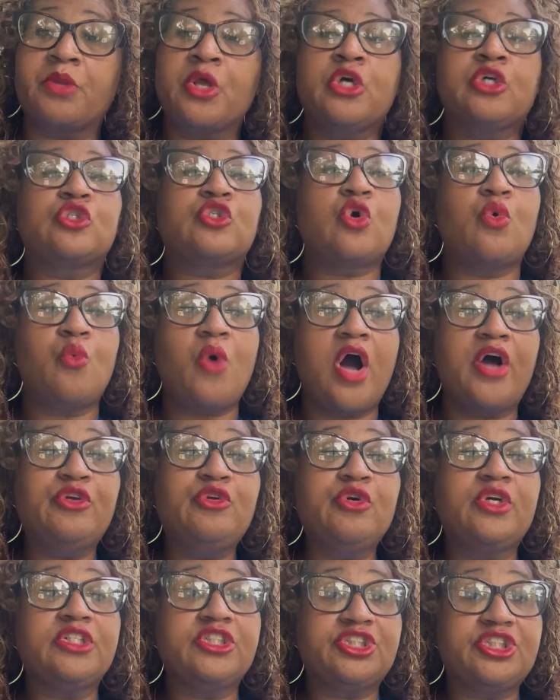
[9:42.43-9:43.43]
So while
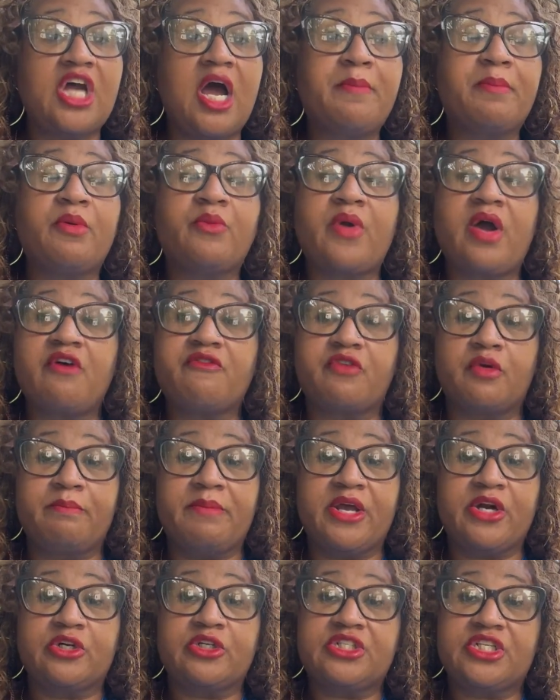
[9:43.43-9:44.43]
you can shop around for
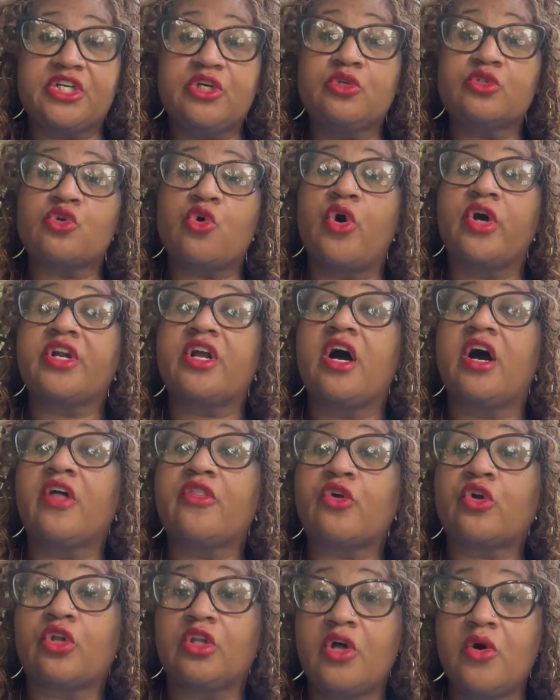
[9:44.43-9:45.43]
better deals on
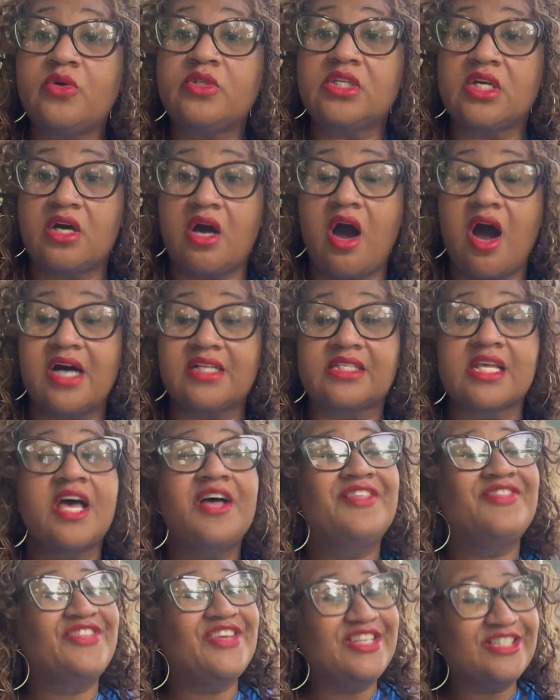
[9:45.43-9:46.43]
other closing costs,
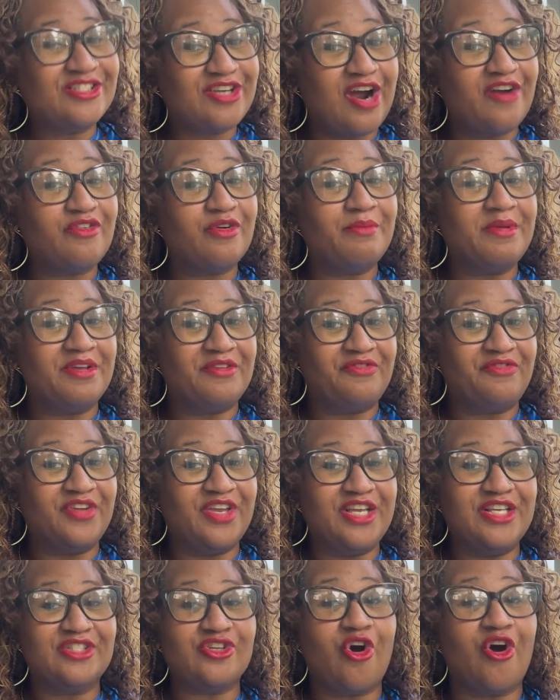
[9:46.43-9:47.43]
these government
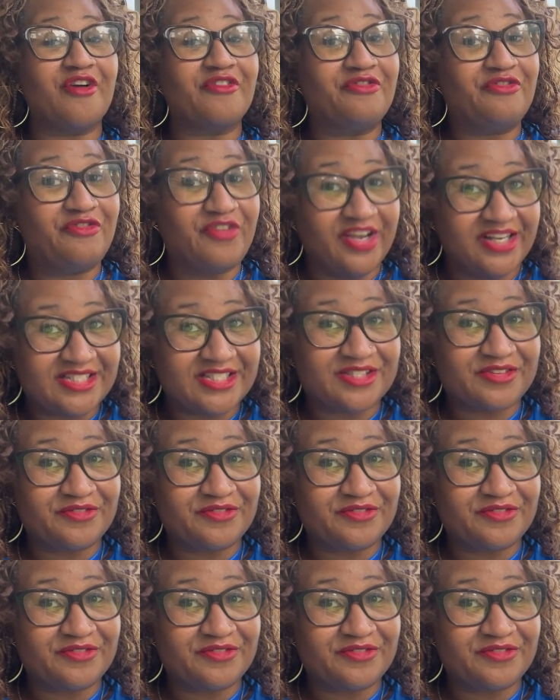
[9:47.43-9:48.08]
fees are fixed